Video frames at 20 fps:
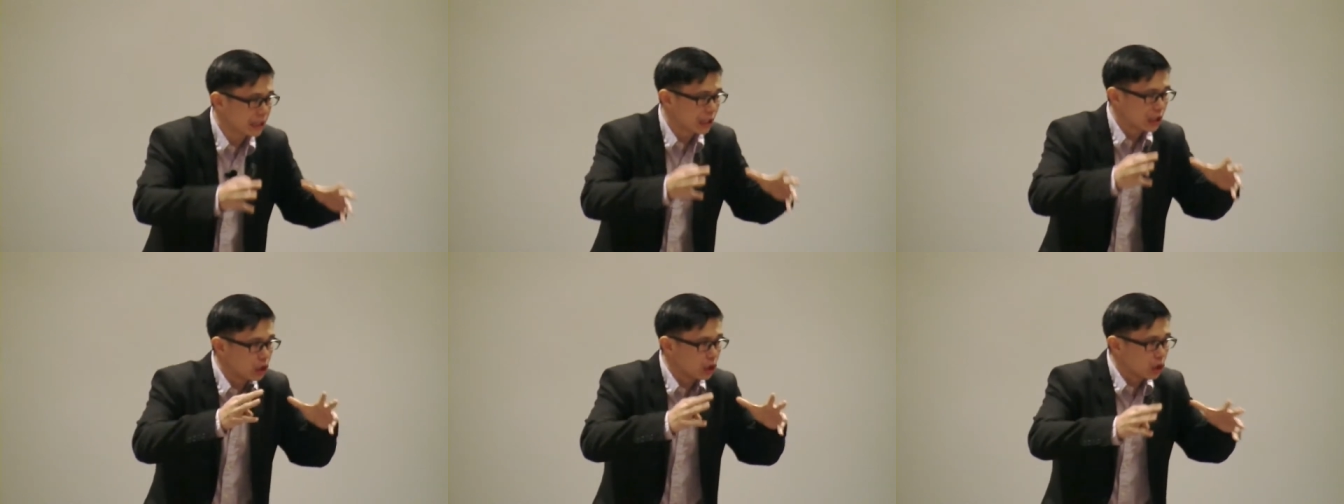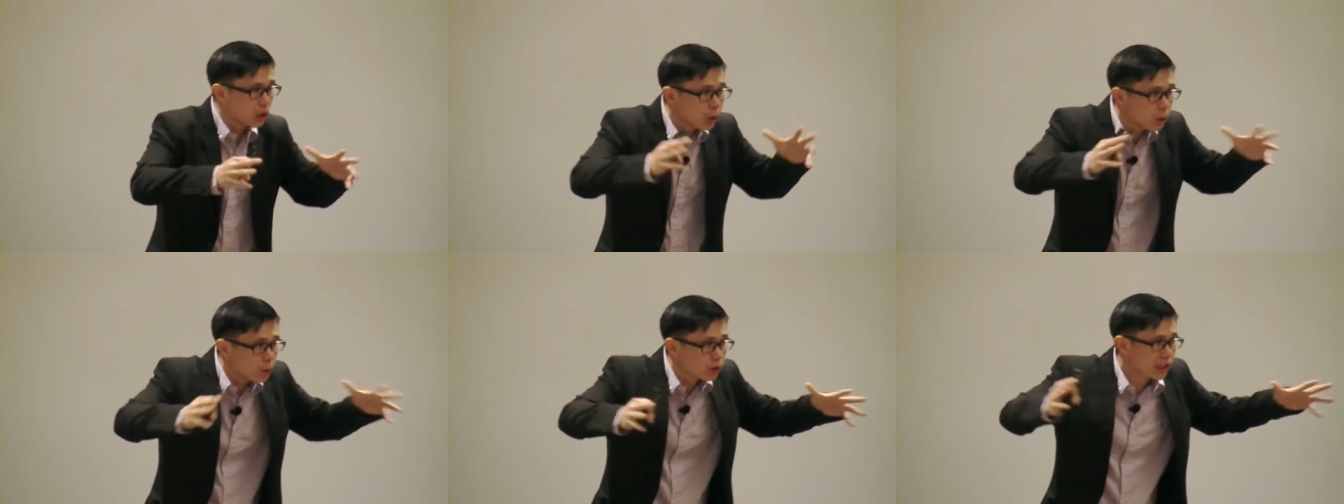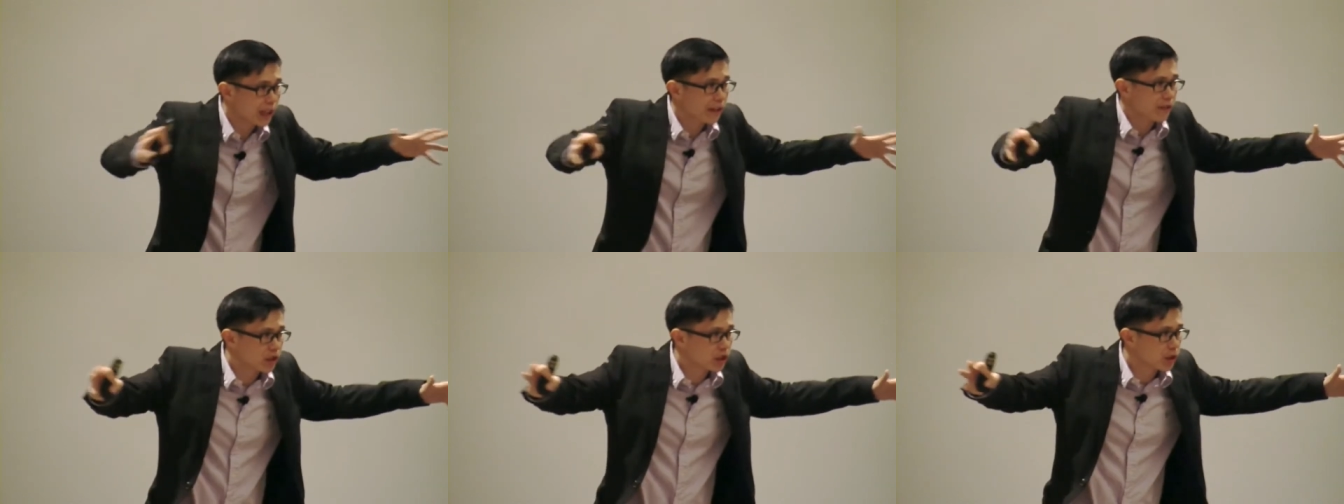the
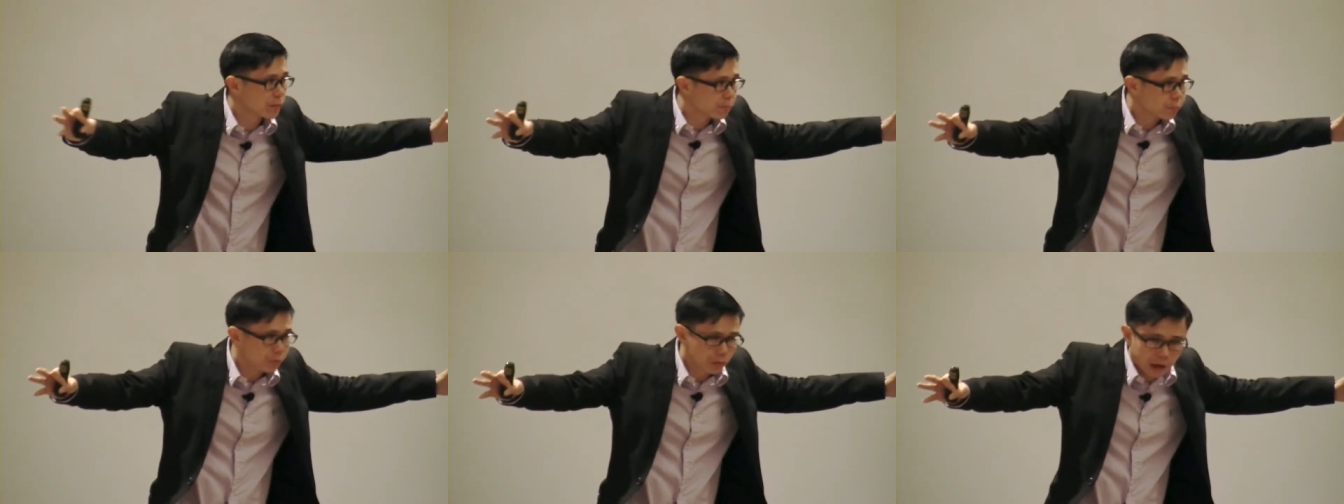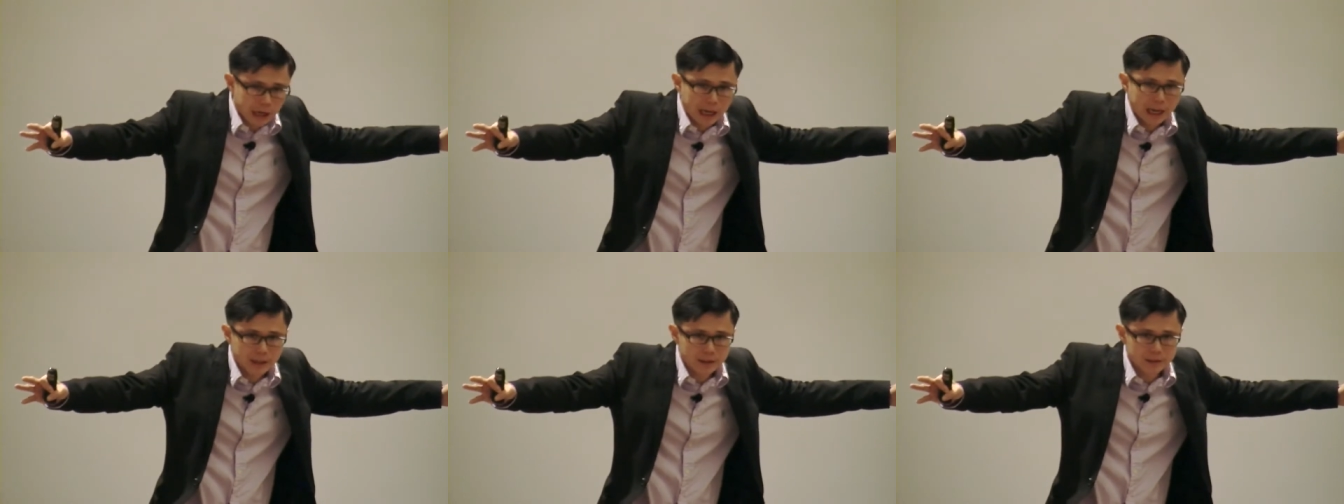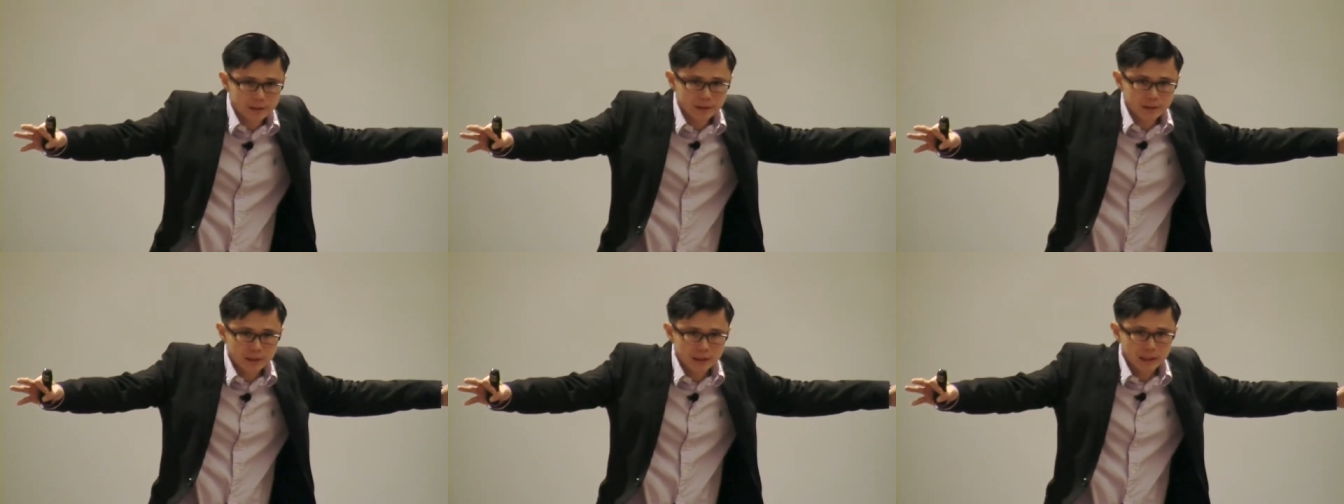news have spread,
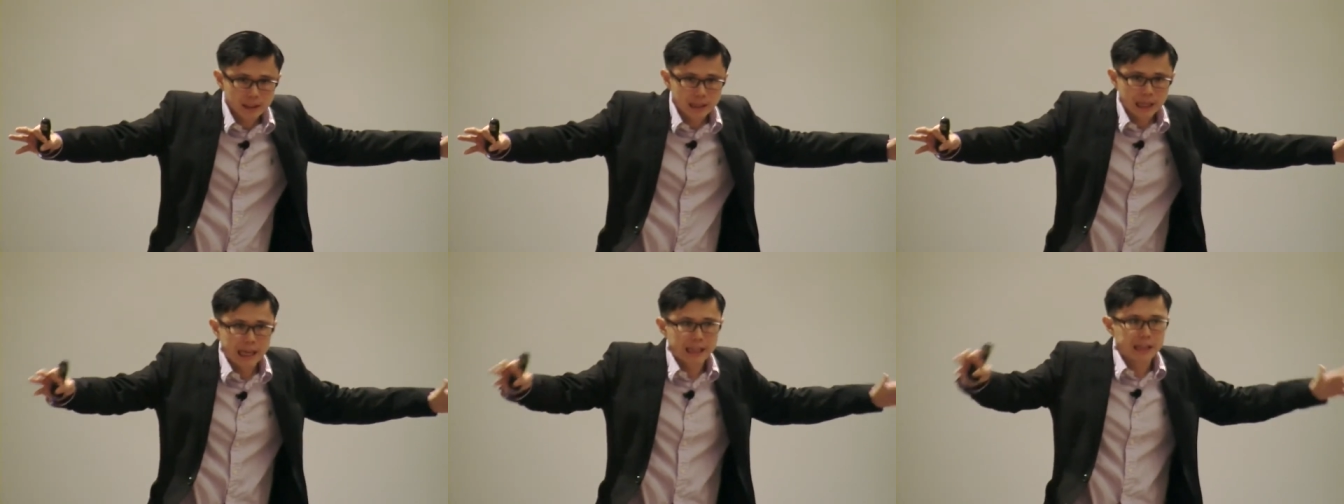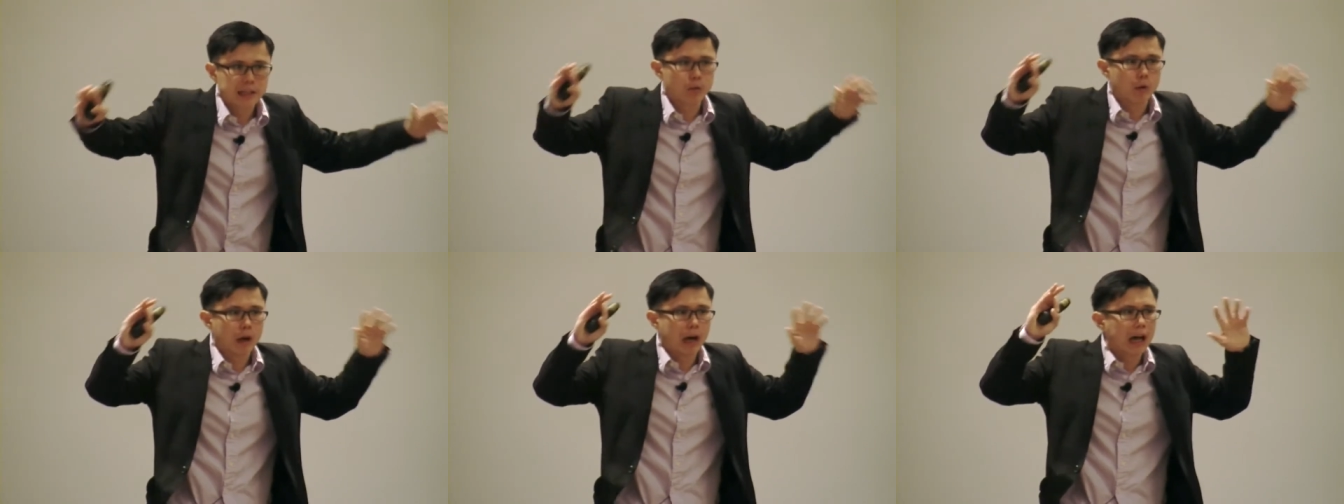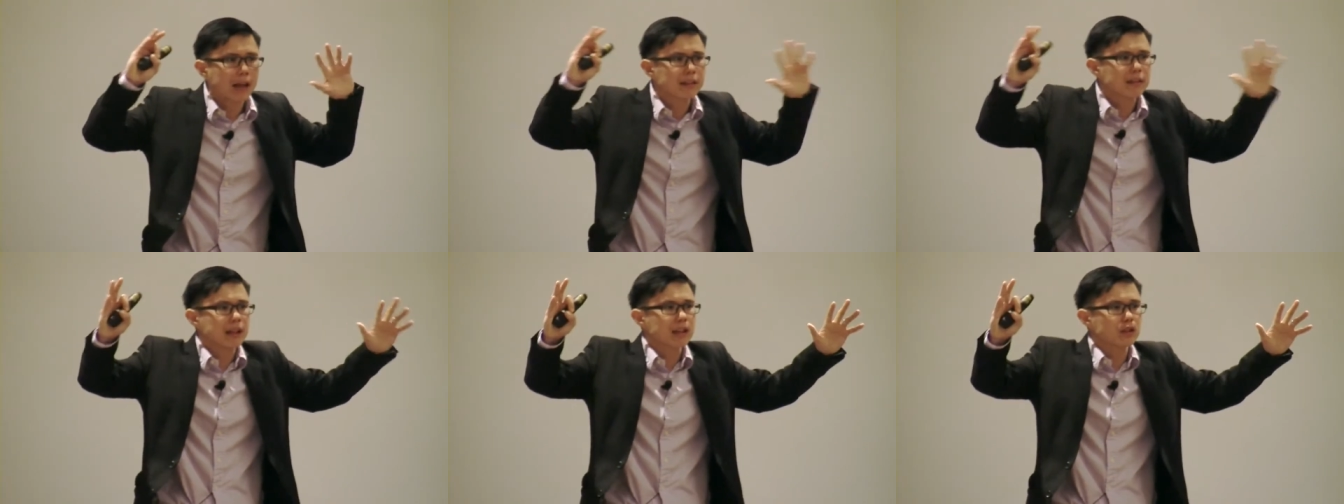and there were
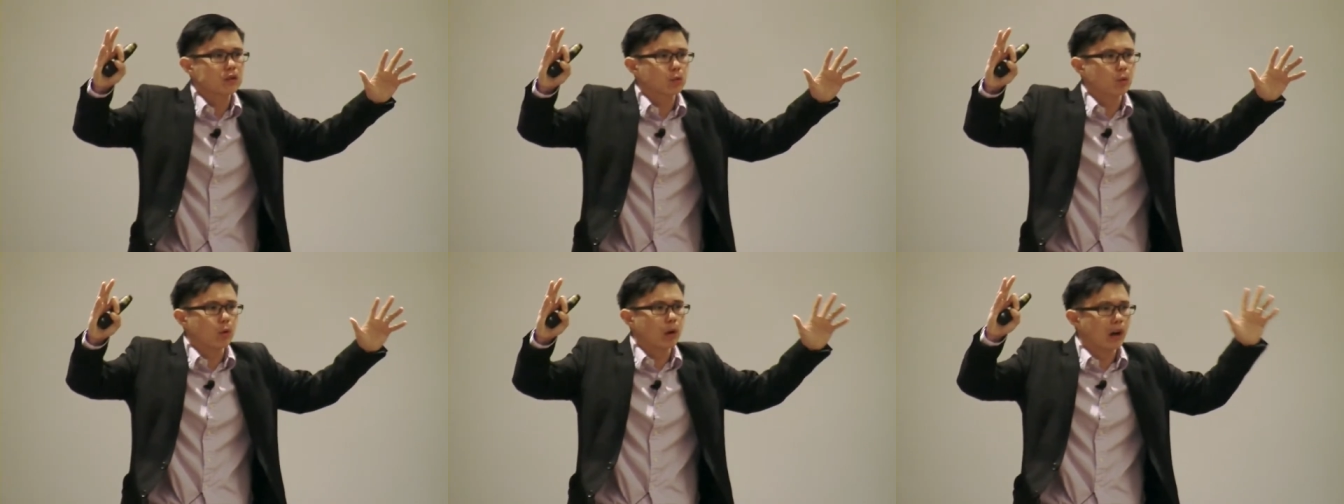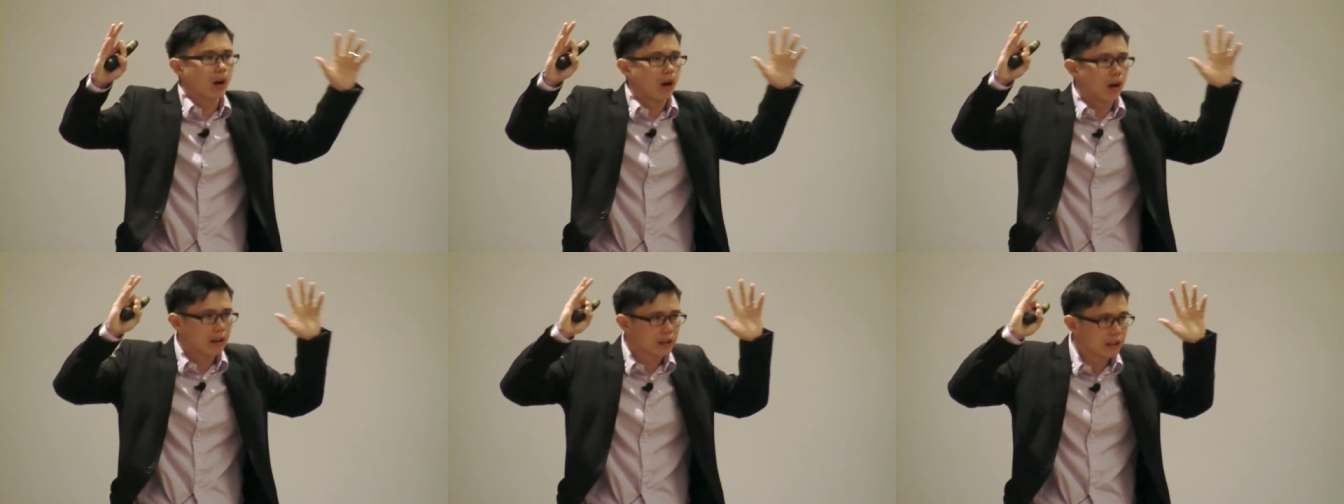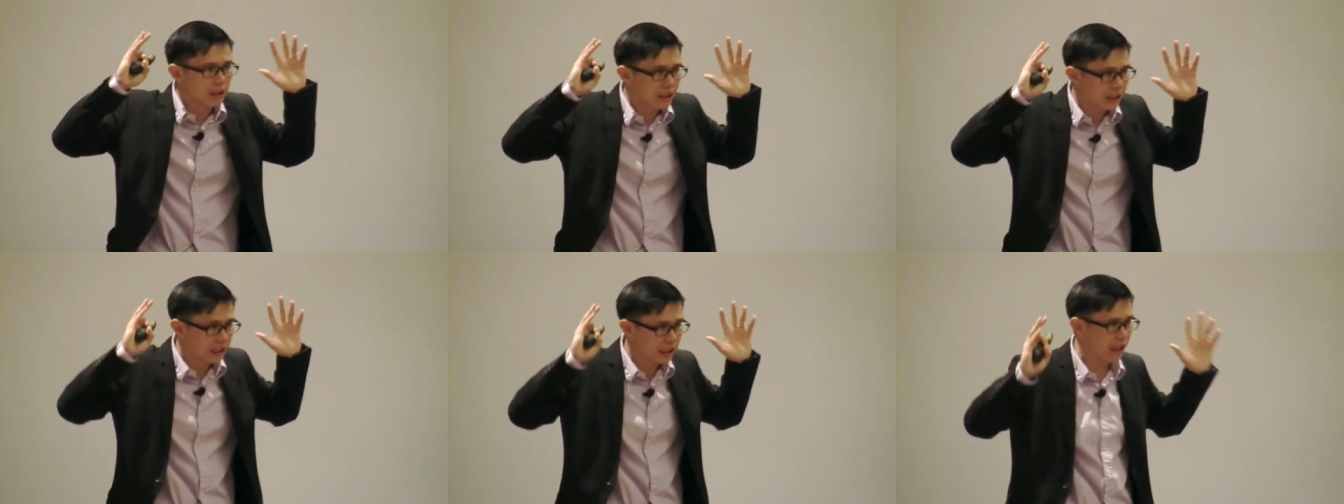others who,
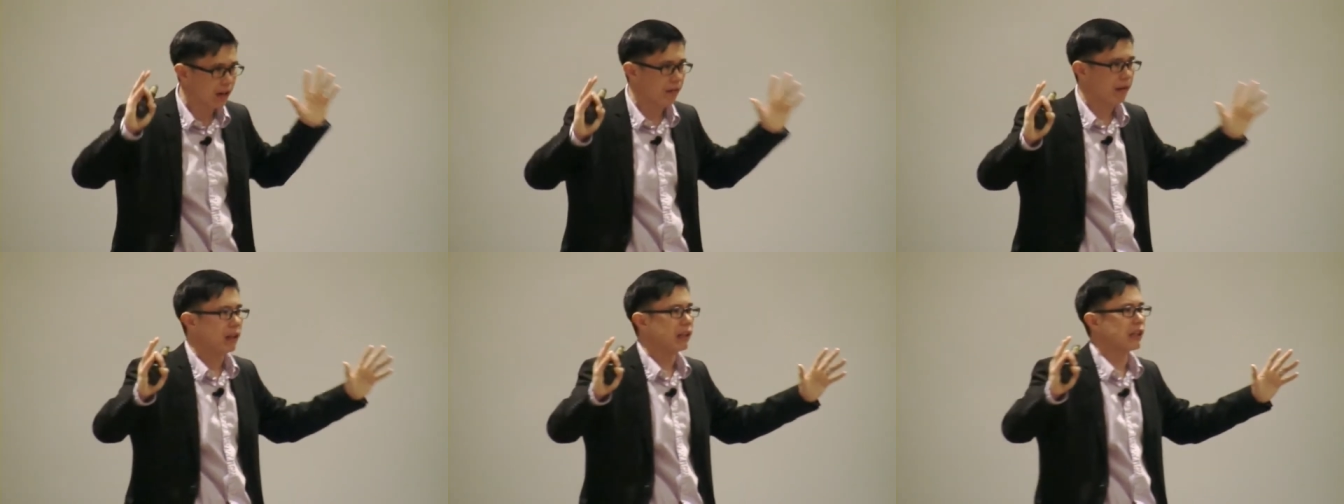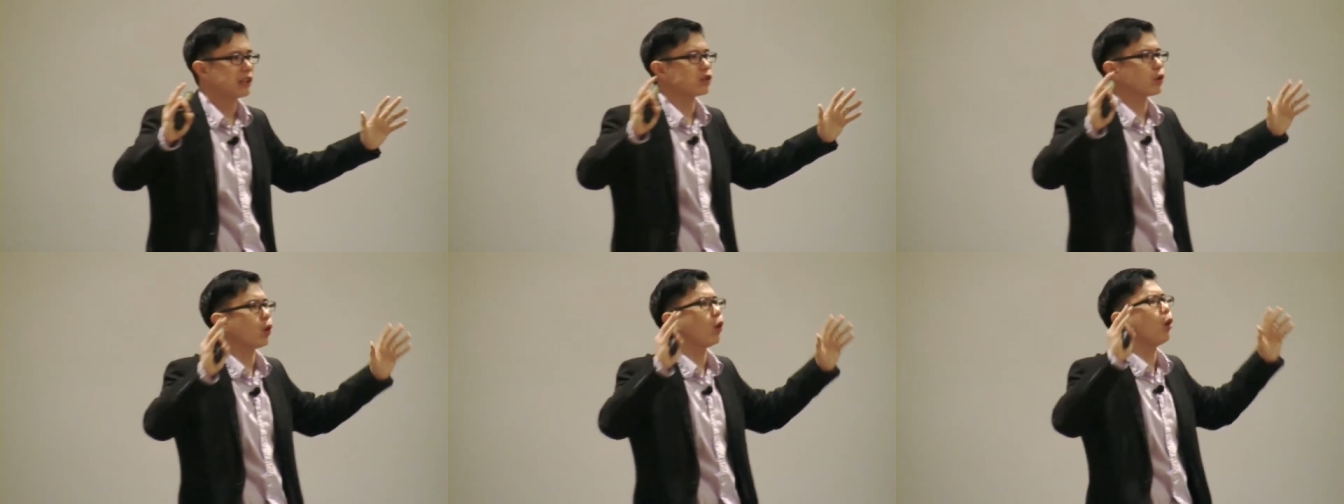on hearing this,